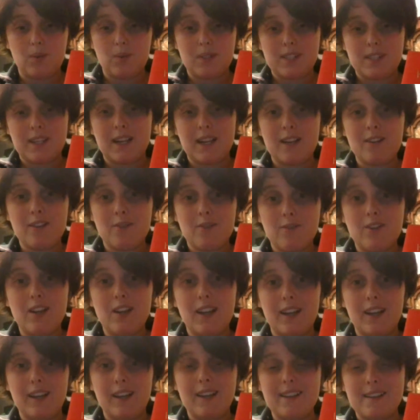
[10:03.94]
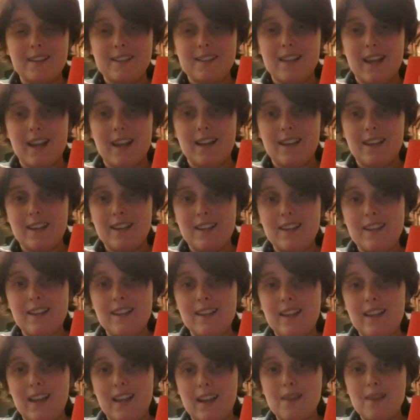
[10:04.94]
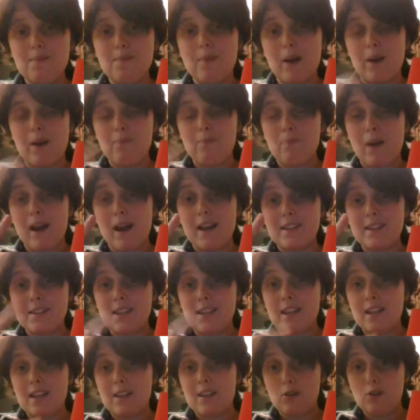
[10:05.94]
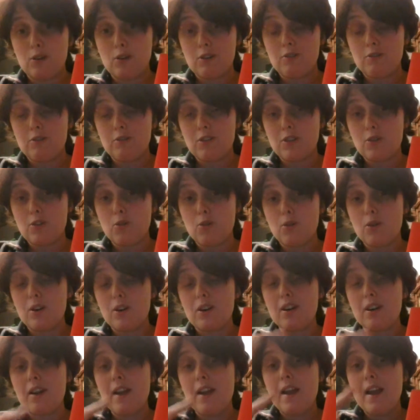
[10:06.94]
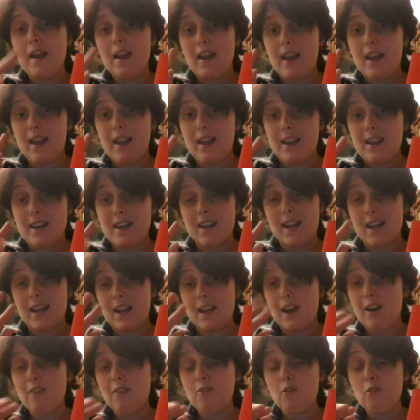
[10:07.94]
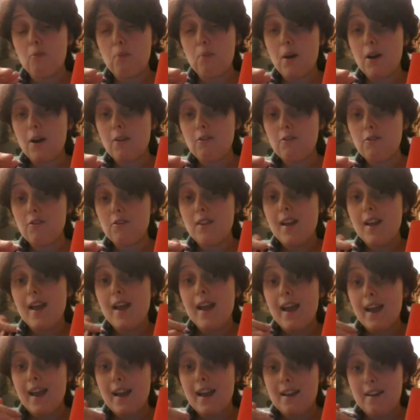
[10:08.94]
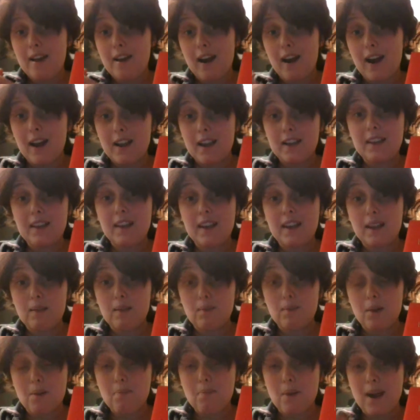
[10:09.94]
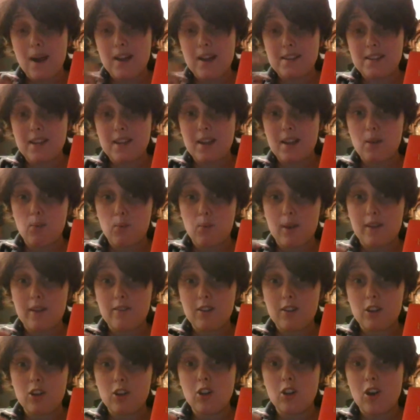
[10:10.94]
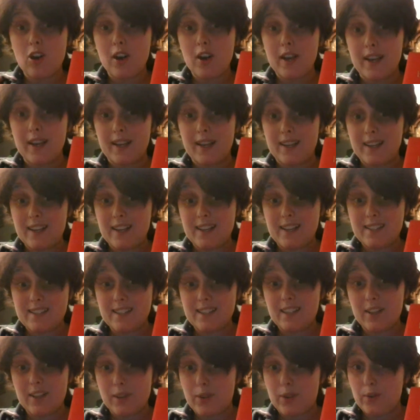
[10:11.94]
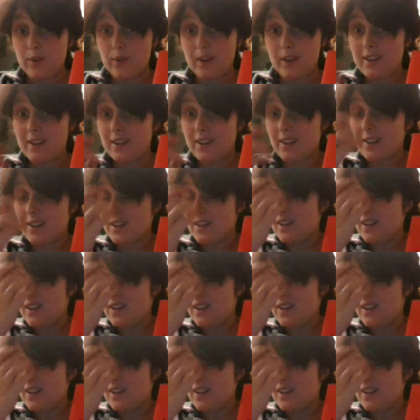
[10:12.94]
what's kind of funny is that he came up as a Gryffindor and a Hufflepuff, and I came up as a Ravenclaw and a Slytherin,